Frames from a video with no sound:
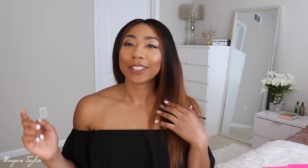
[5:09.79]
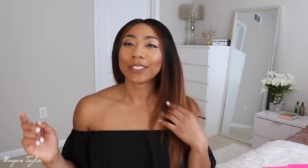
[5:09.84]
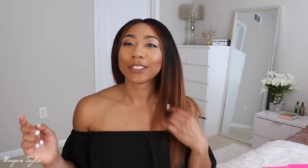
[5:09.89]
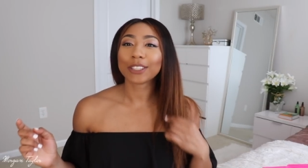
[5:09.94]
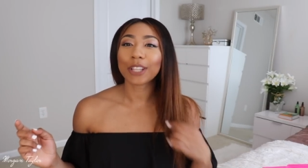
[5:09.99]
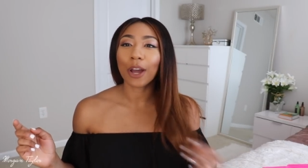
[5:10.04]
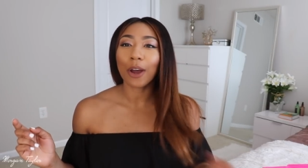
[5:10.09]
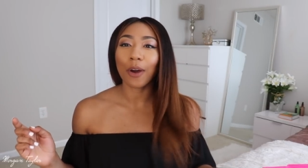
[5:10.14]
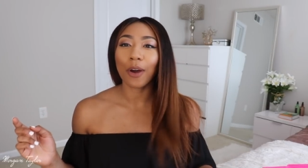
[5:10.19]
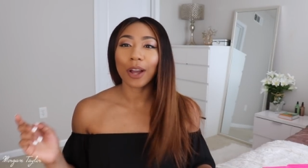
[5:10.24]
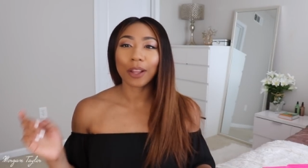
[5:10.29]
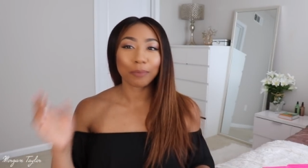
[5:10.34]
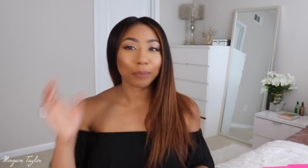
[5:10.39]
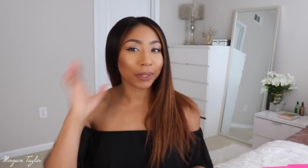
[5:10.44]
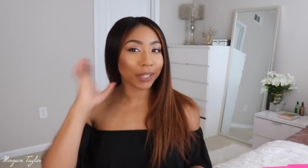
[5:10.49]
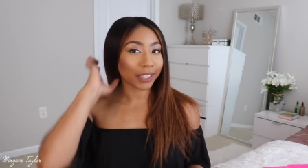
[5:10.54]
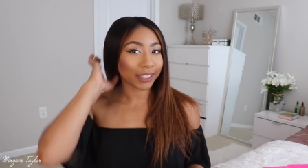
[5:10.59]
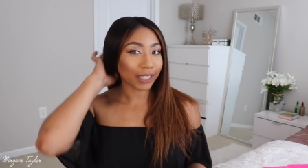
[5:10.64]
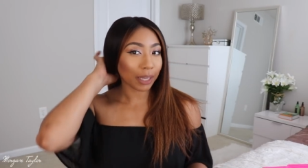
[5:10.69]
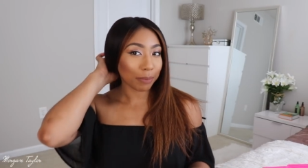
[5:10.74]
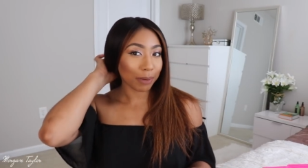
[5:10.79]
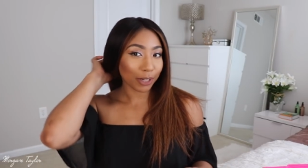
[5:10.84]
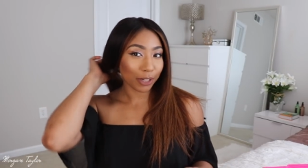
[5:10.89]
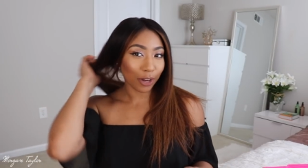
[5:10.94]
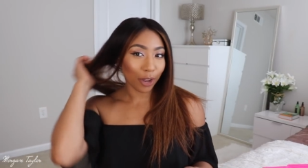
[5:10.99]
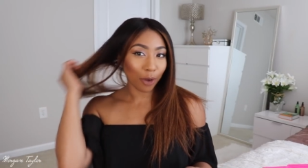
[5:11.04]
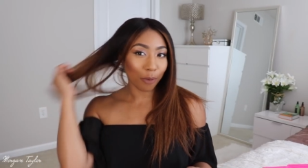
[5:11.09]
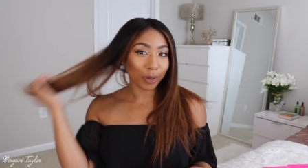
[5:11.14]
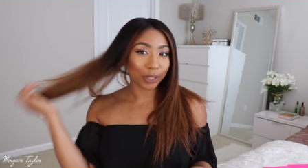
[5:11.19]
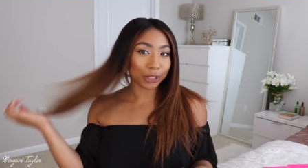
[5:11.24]
So please let me
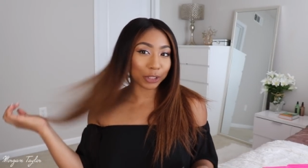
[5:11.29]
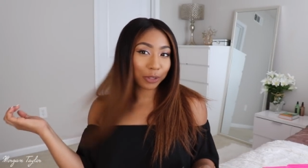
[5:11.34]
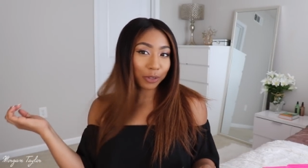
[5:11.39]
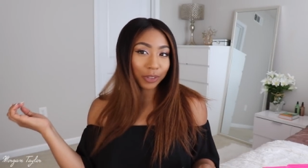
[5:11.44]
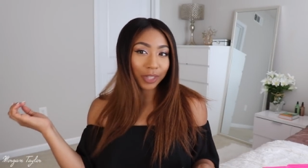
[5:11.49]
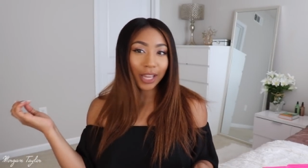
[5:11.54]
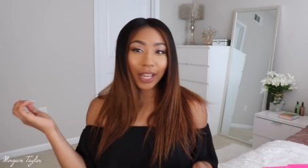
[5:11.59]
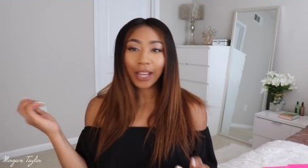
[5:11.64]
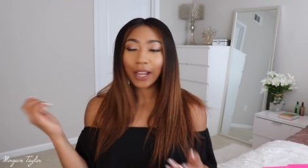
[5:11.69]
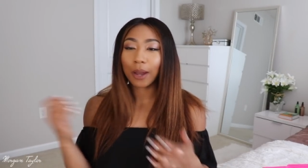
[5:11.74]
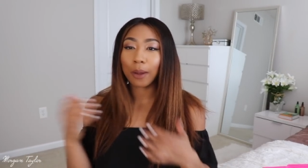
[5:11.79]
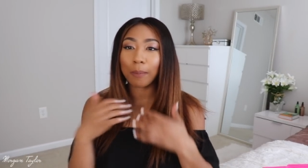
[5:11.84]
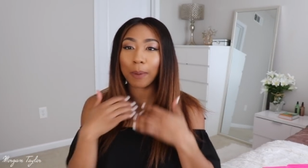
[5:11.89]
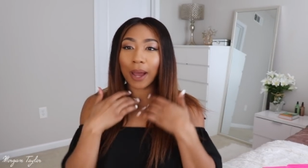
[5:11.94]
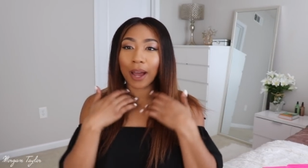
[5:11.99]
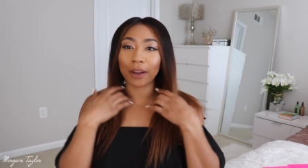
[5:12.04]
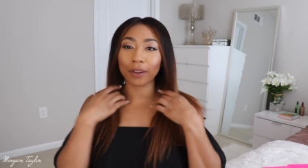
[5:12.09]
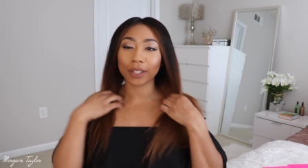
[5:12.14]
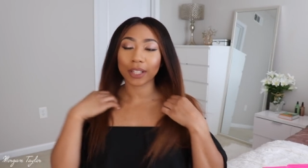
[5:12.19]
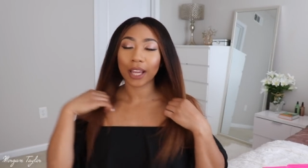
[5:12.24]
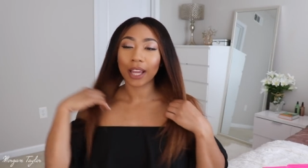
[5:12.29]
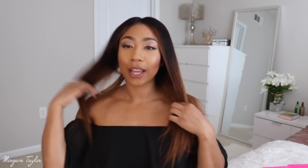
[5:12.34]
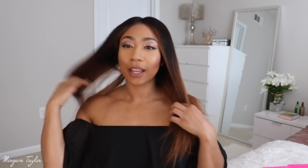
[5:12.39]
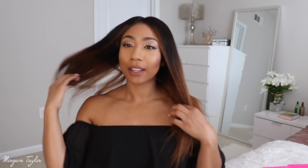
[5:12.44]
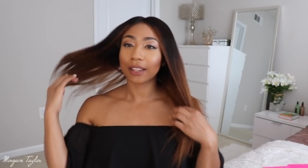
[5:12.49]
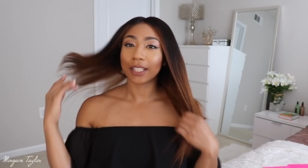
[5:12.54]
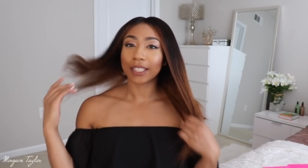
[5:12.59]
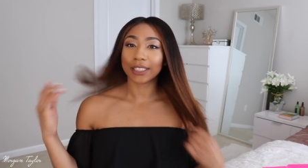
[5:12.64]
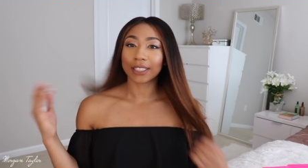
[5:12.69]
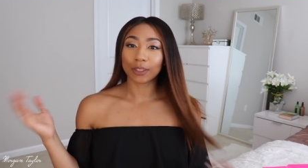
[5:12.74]
know what you think about
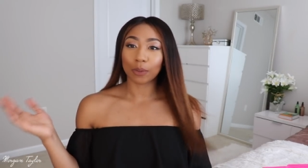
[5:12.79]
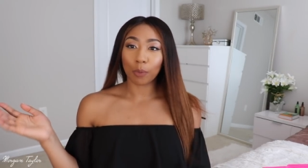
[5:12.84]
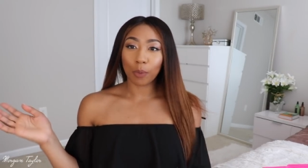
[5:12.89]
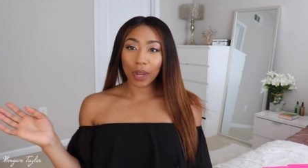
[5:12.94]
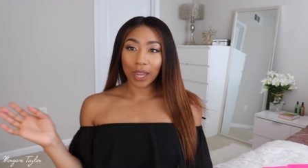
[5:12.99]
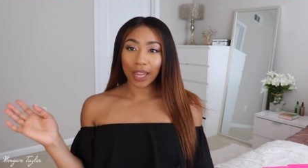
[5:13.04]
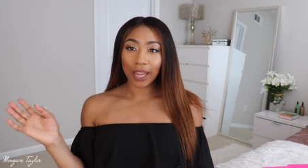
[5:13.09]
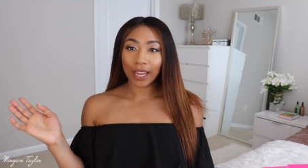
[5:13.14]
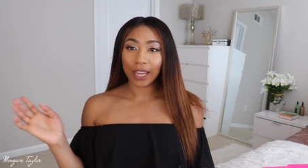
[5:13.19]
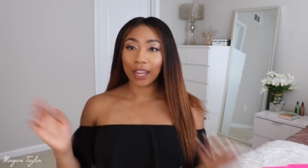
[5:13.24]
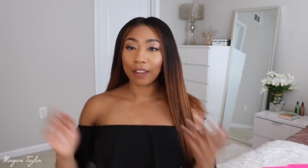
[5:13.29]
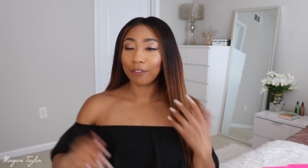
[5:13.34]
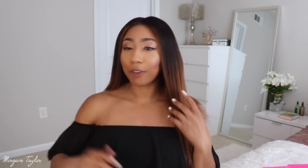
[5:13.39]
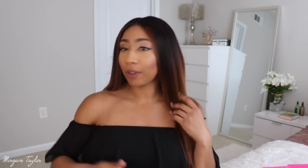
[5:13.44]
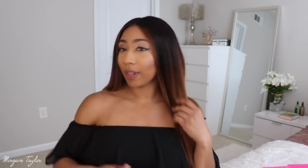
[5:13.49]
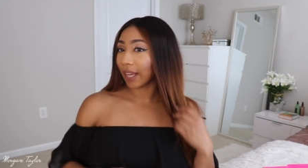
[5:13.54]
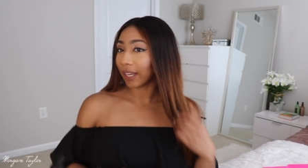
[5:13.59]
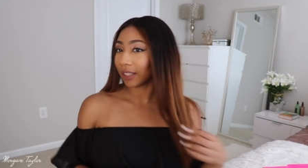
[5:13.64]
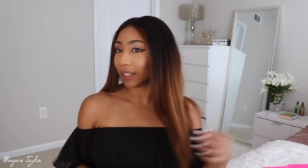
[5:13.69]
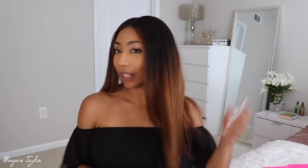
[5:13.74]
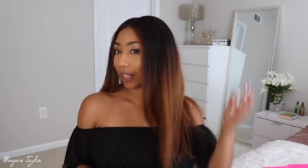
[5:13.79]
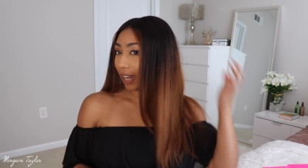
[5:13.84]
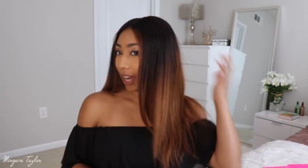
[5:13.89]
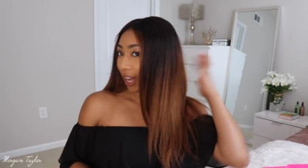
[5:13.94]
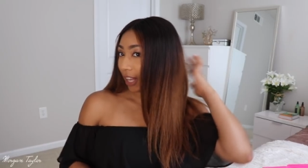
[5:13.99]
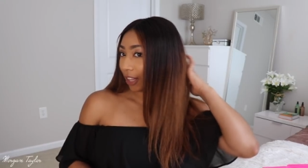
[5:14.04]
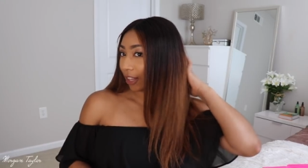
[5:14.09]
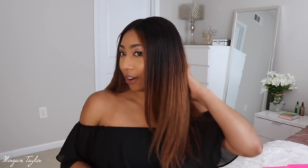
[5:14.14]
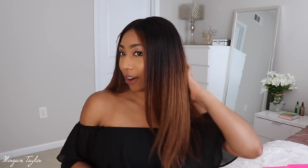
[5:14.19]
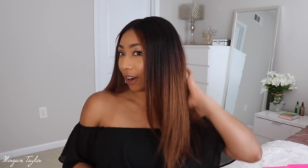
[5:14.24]
this wig, if you like the
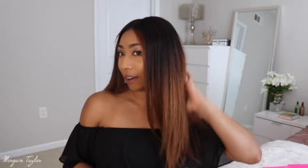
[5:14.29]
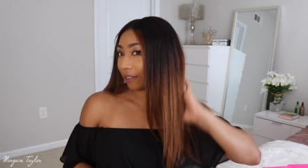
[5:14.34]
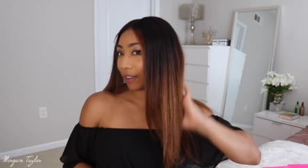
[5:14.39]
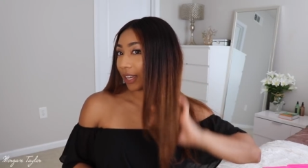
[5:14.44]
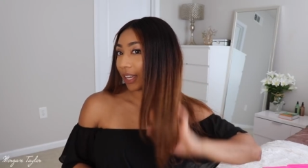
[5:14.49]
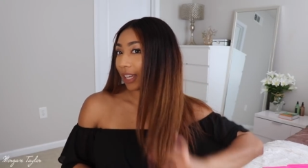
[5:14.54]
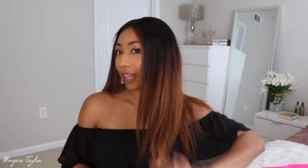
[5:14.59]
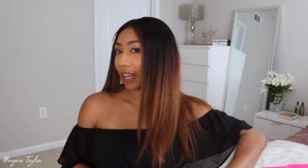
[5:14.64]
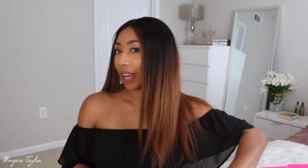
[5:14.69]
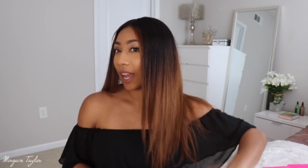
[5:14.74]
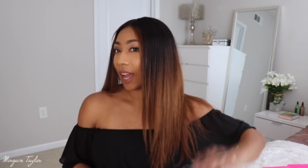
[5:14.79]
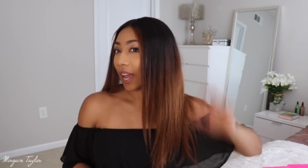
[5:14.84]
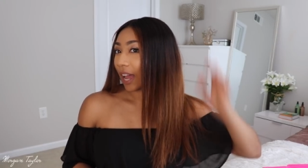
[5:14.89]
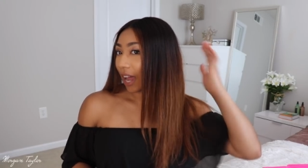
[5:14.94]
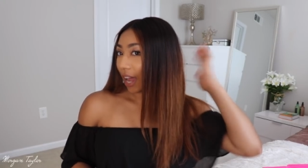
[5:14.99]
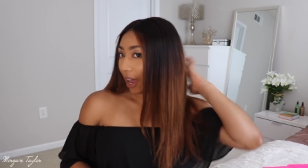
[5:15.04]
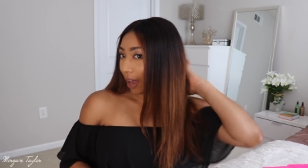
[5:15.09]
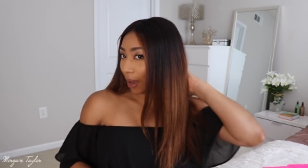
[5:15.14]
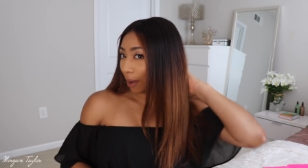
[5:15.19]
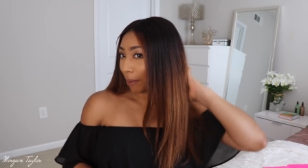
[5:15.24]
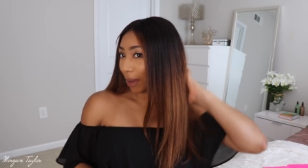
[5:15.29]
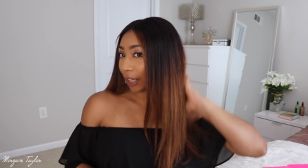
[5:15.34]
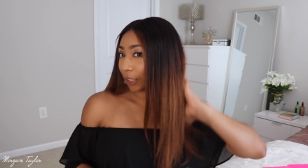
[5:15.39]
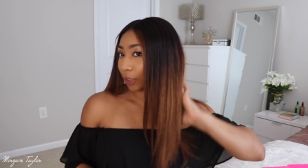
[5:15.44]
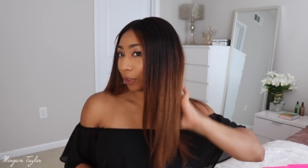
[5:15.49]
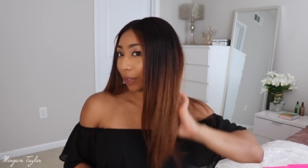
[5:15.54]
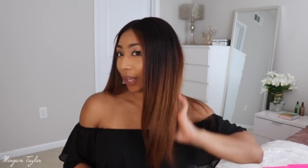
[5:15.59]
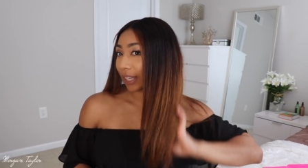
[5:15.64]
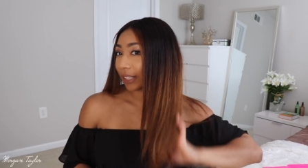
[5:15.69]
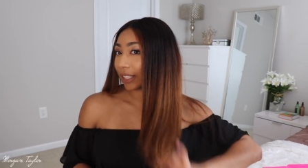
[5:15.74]
color of it. Um, I
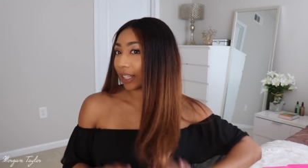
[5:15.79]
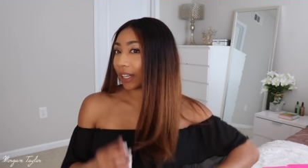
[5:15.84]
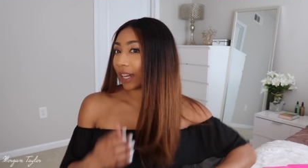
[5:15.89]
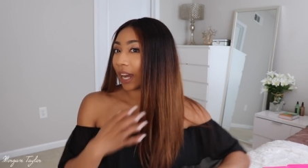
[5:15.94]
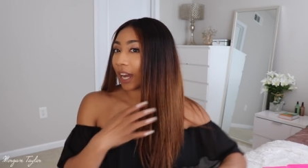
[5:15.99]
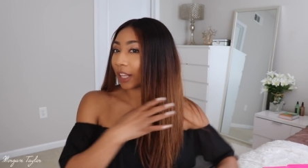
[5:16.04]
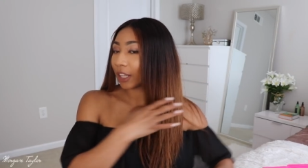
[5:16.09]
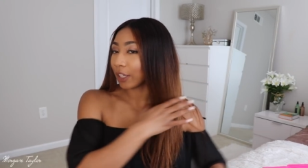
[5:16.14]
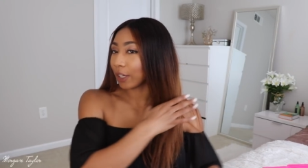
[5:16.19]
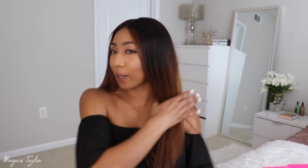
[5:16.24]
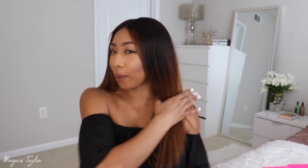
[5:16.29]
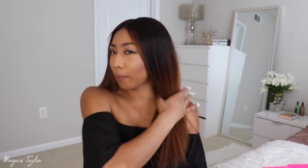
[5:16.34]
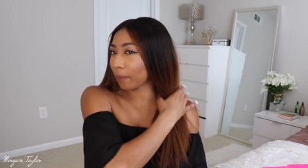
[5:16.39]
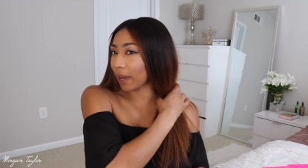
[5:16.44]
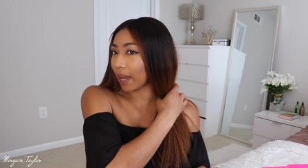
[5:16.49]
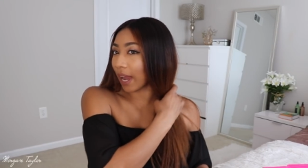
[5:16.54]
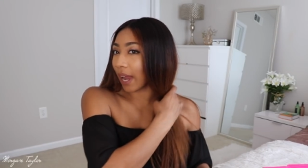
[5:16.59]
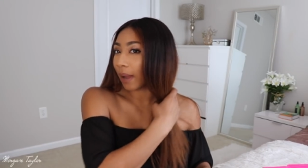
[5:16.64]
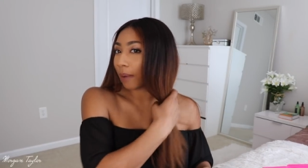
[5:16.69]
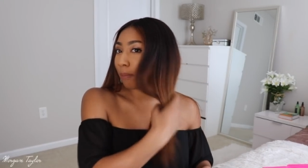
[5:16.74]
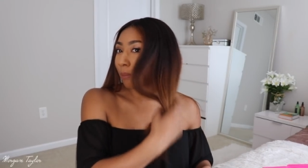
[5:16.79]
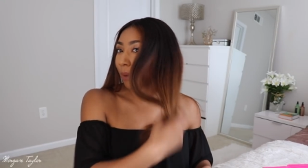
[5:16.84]
do like the color, but I